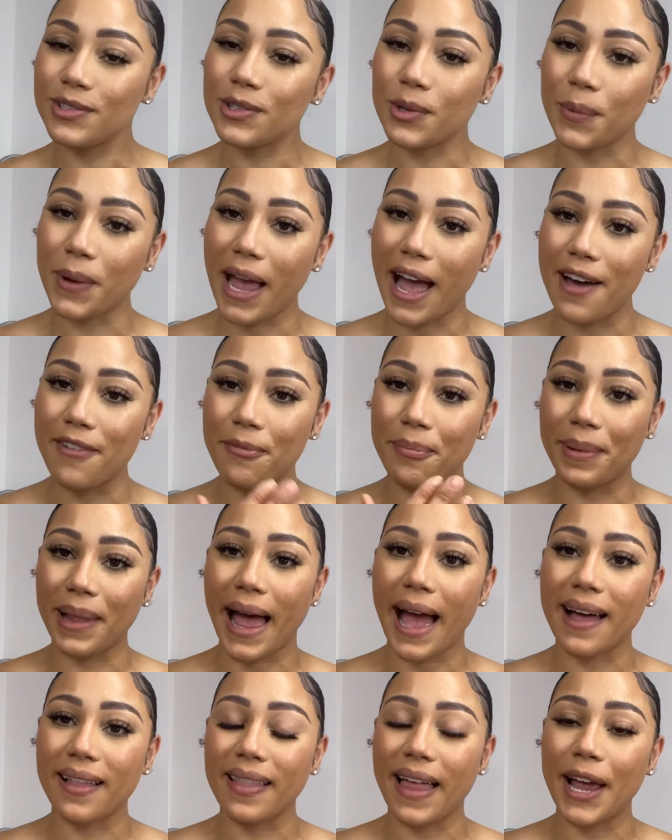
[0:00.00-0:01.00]
So we have
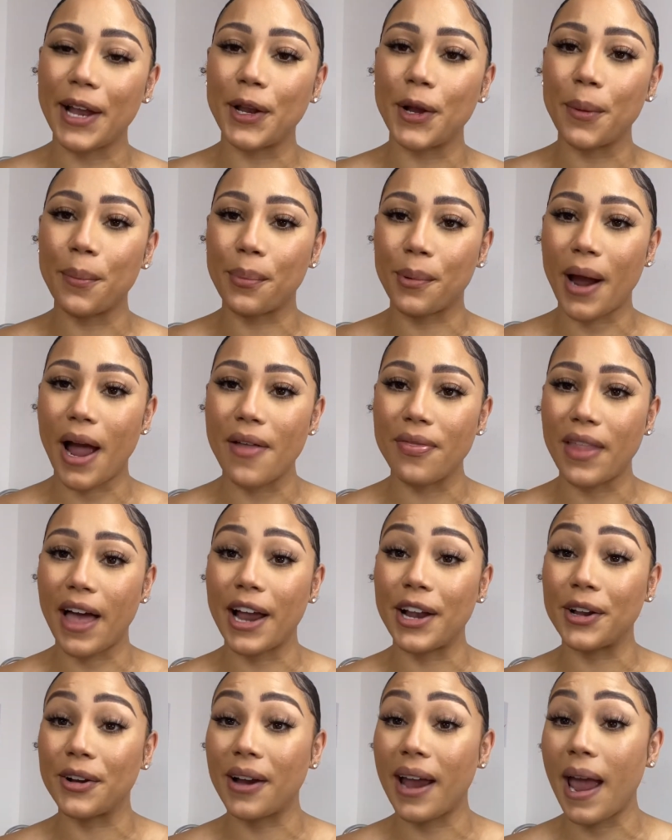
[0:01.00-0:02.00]
black liner, brown
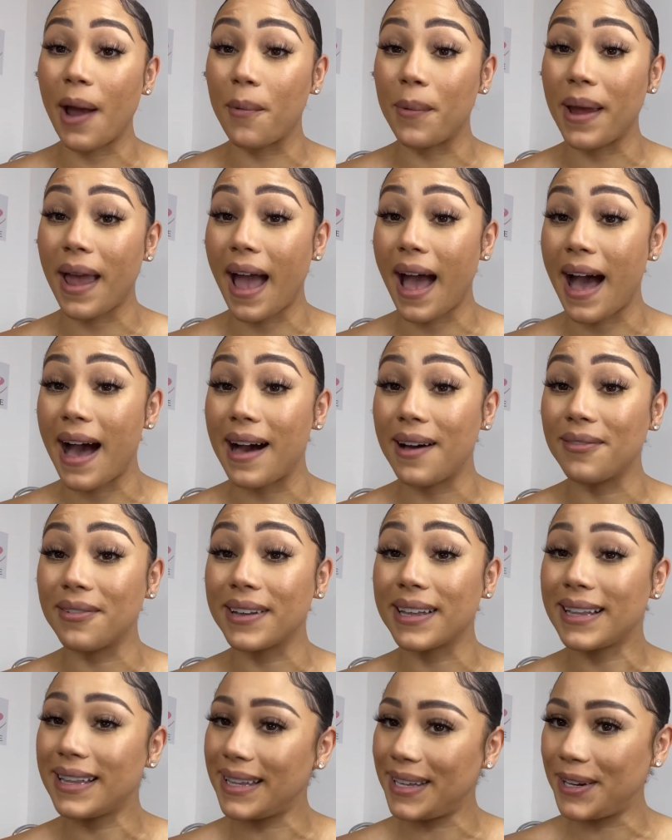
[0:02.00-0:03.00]
liner, and we have
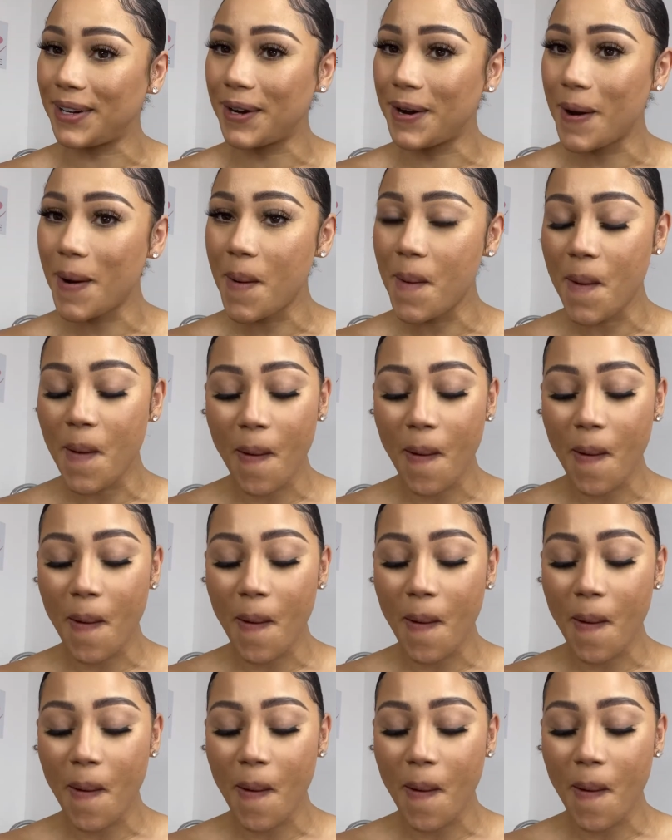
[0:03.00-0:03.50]
clear,